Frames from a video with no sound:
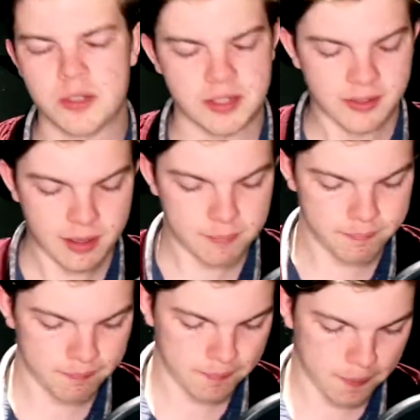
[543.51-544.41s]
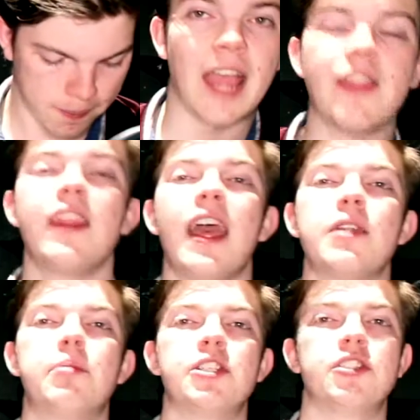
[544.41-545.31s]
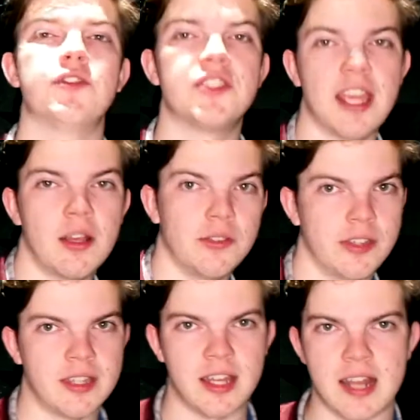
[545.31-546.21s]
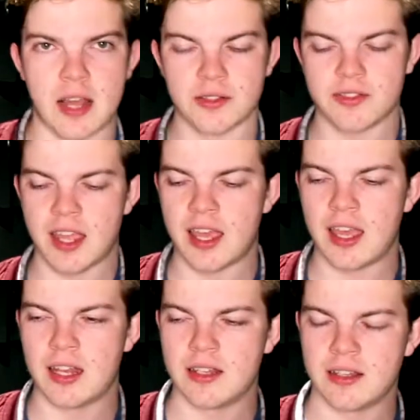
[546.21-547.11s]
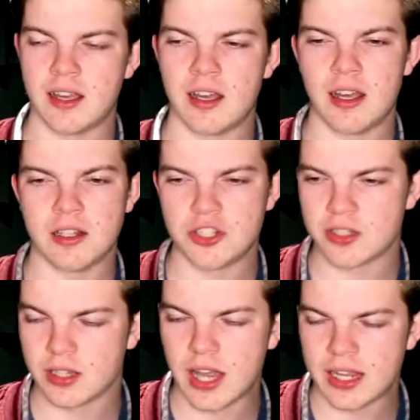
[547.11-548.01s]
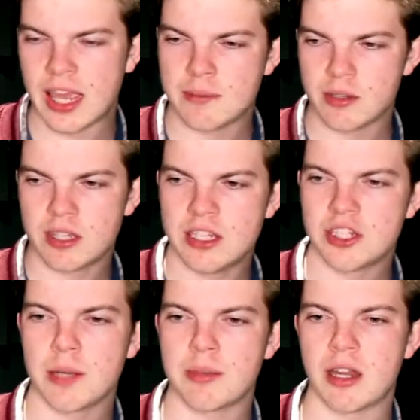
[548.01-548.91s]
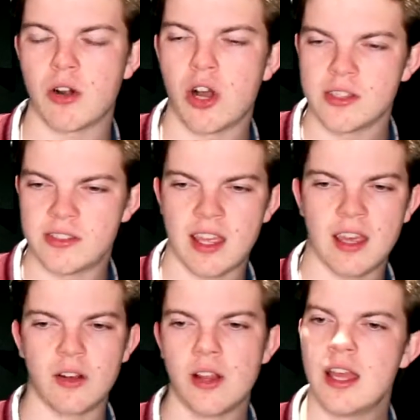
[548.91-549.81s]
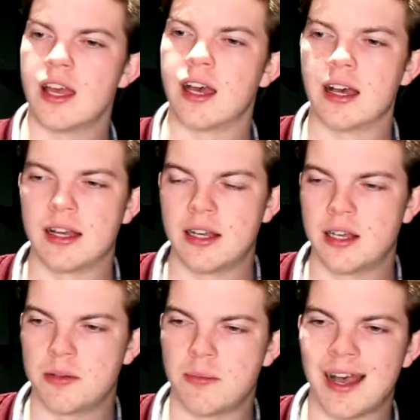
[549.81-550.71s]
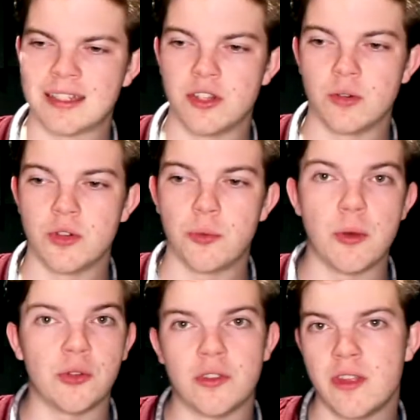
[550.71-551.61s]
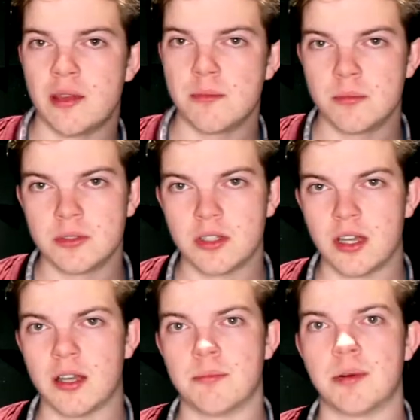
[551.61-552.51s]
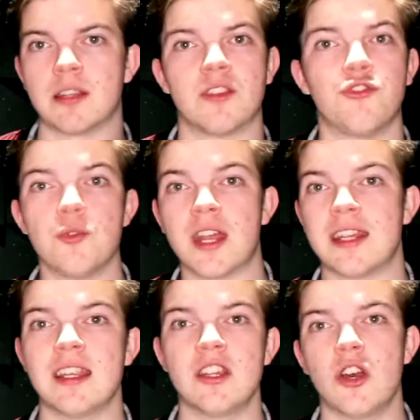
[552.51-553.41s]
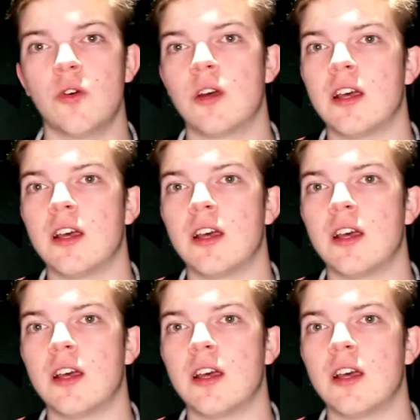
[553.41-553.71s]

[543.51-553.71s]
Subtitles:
want this game. And then they had a bunch of sales that they announced, and just a lot of games on the eShop that are on sale. I don't know most of them, but the few that I did know,